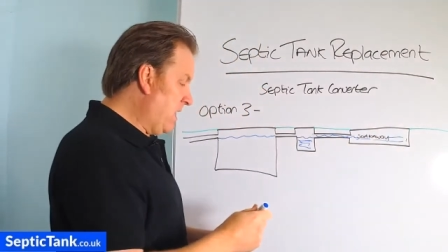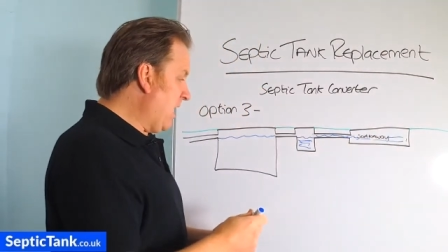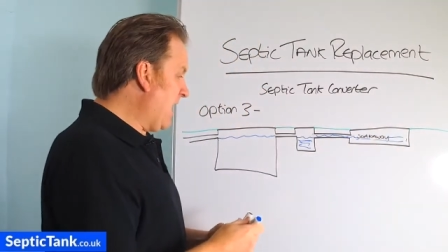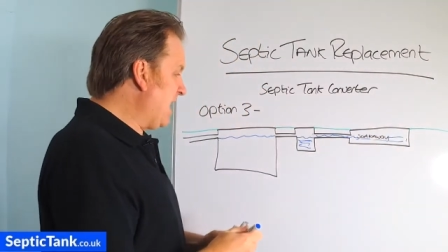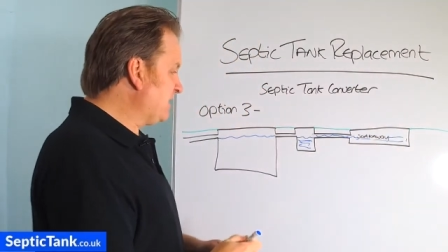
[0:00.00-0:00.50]

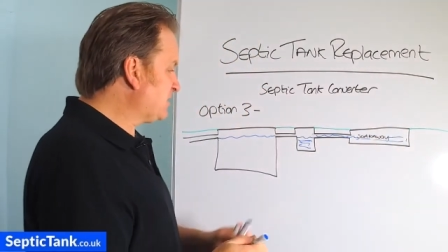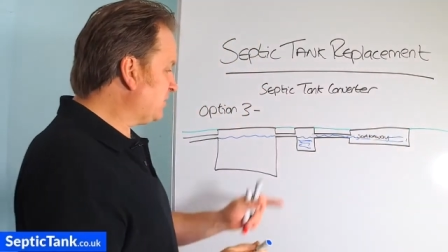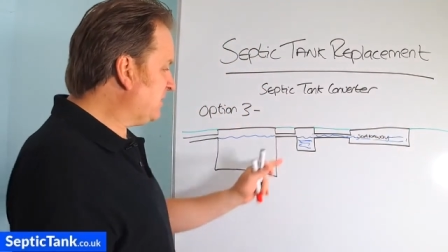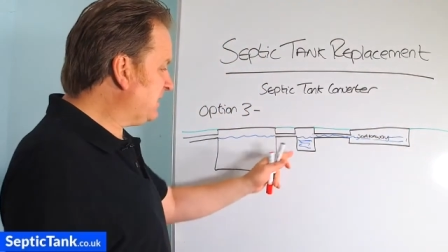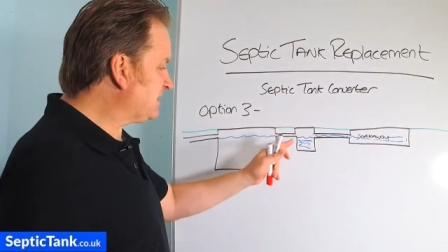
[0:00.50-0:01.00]
And so
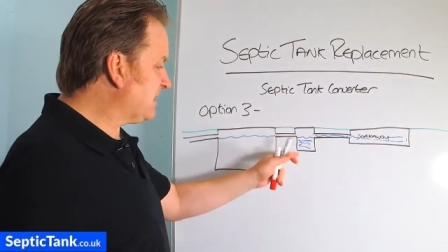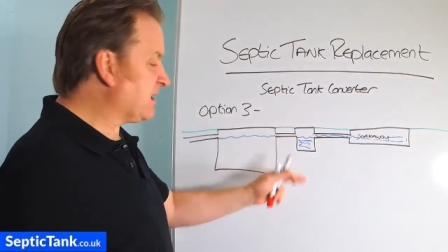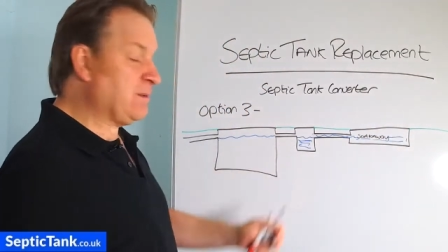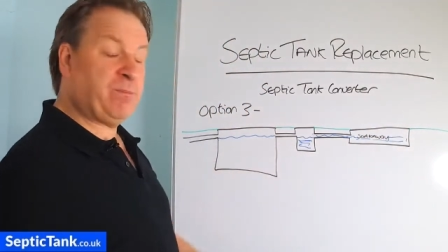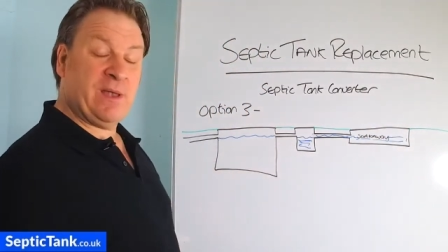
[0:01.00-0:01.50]
these
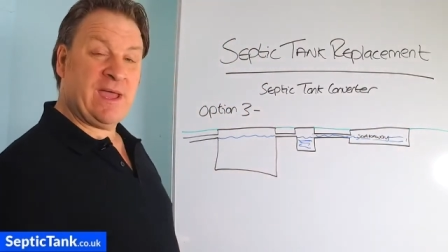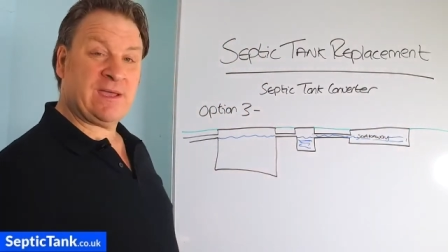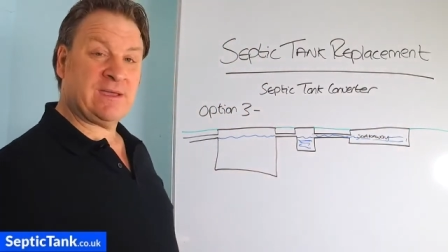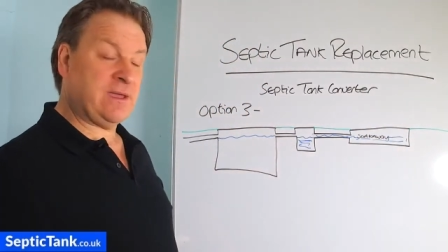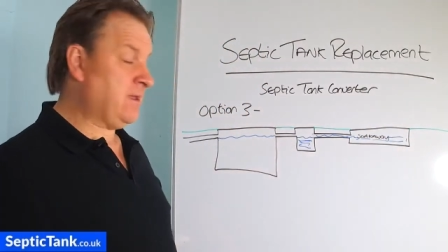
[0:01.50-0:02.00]
little
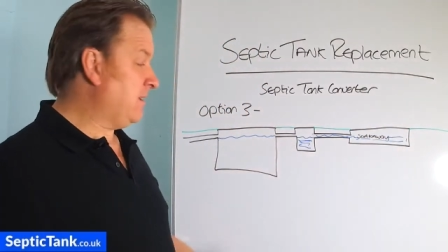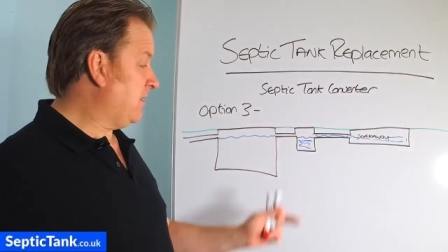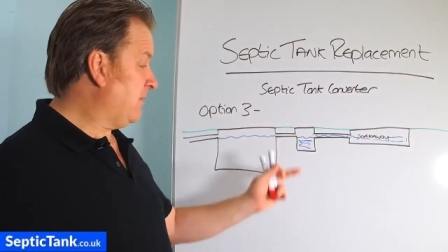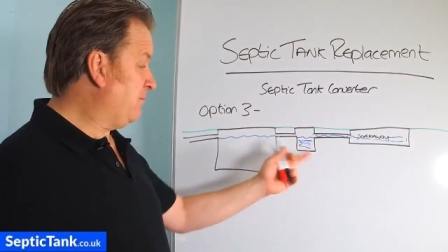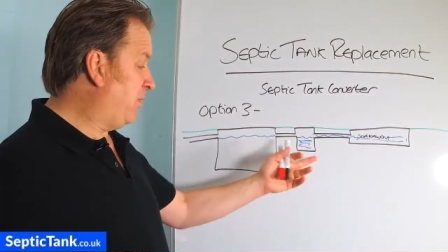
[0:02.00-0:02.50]
black
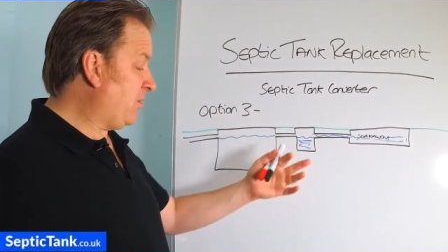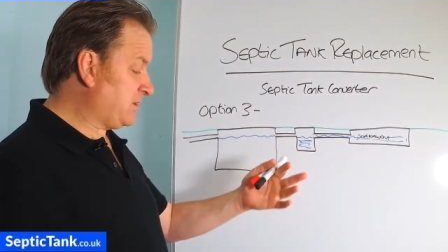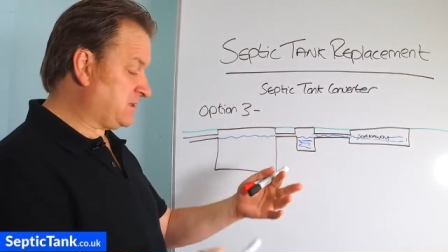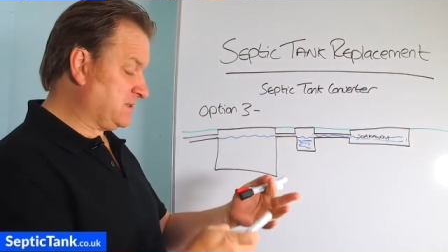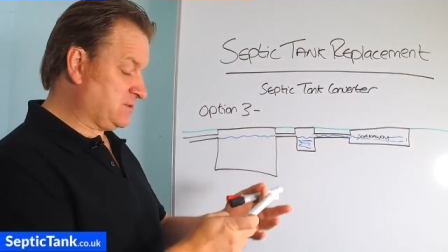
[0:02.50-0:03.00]

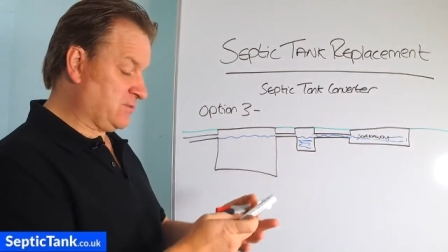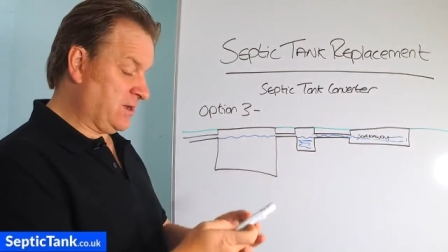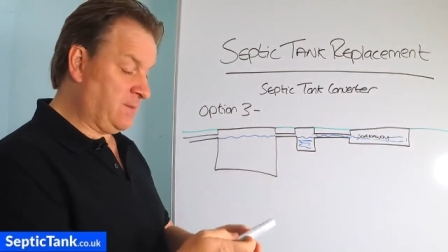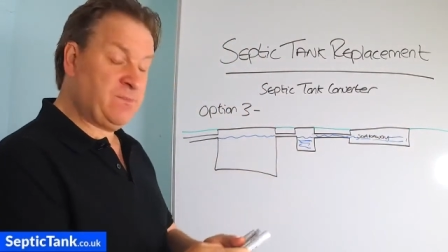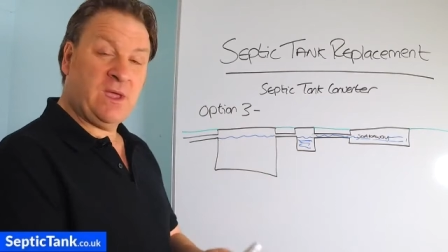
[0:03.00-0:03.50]
boxes,
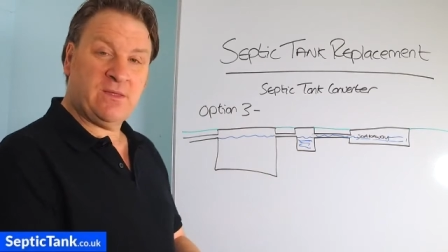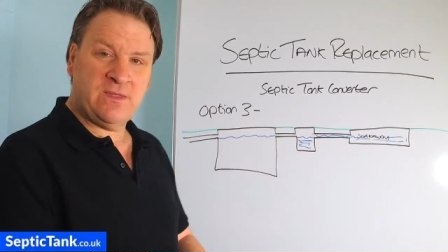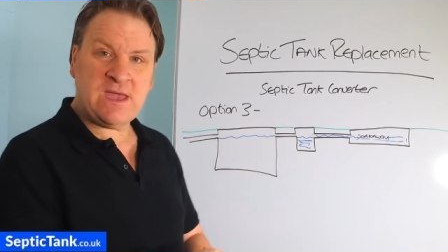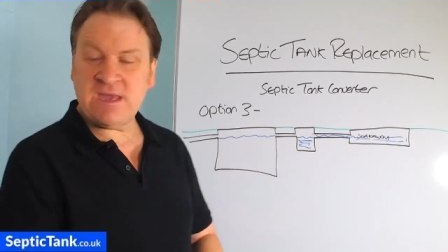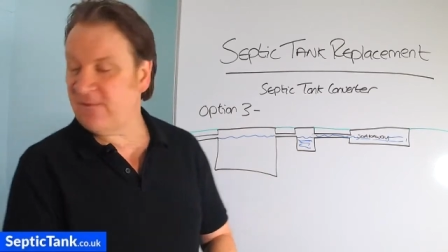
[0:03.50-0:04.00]
right,
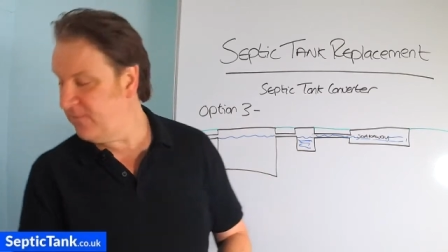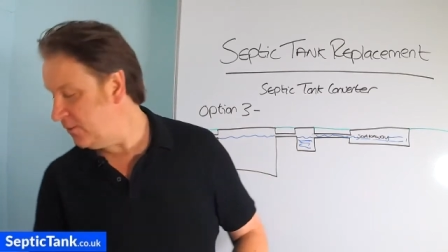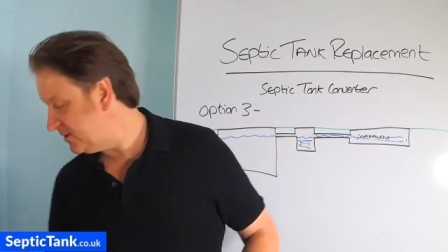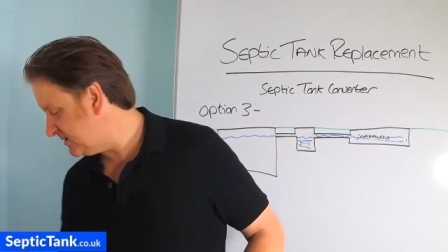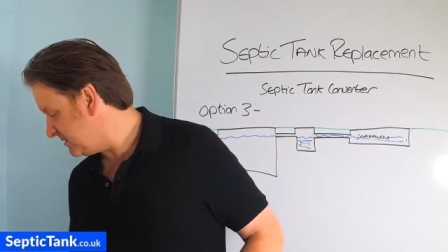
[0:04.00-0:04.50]
they give you
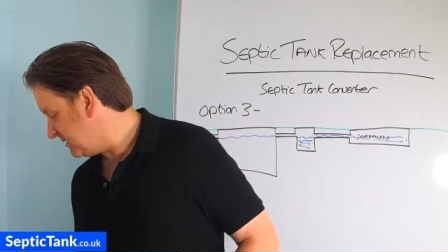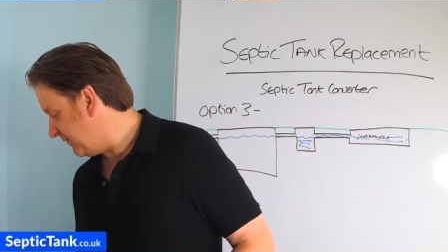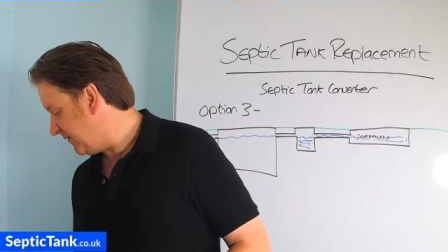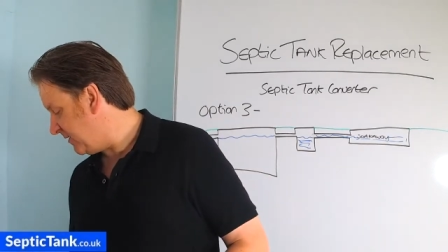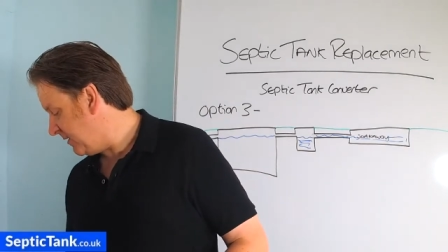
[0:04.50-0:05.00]
a
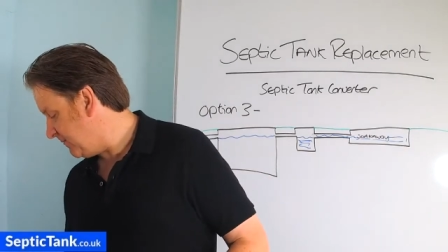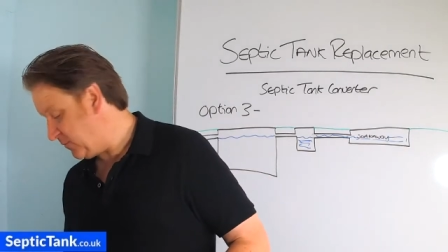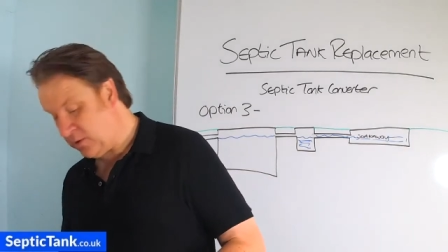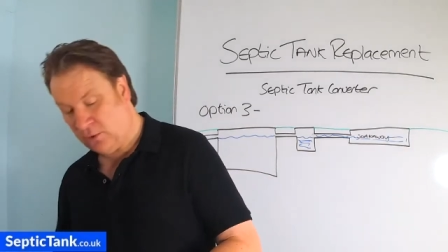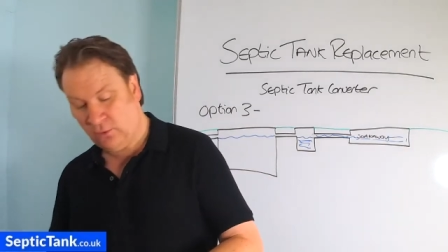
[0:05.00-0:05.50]
certificate
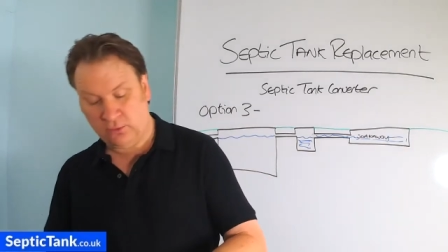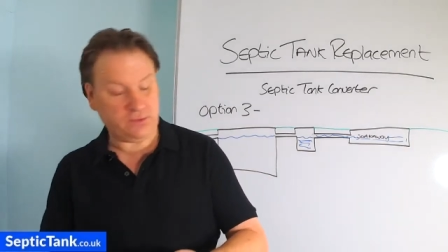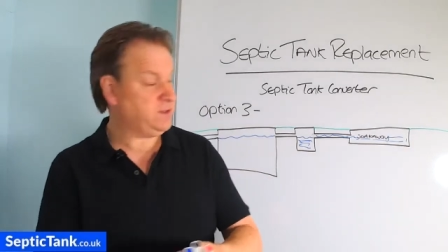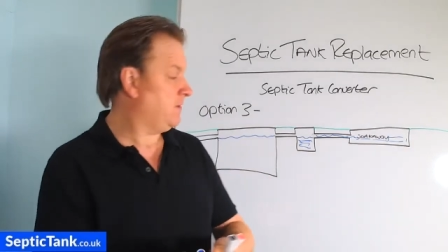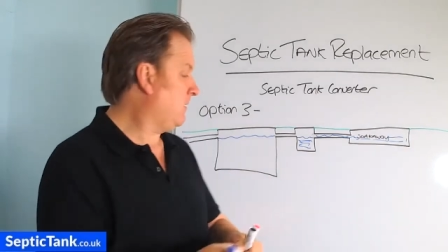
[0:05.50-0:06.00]
called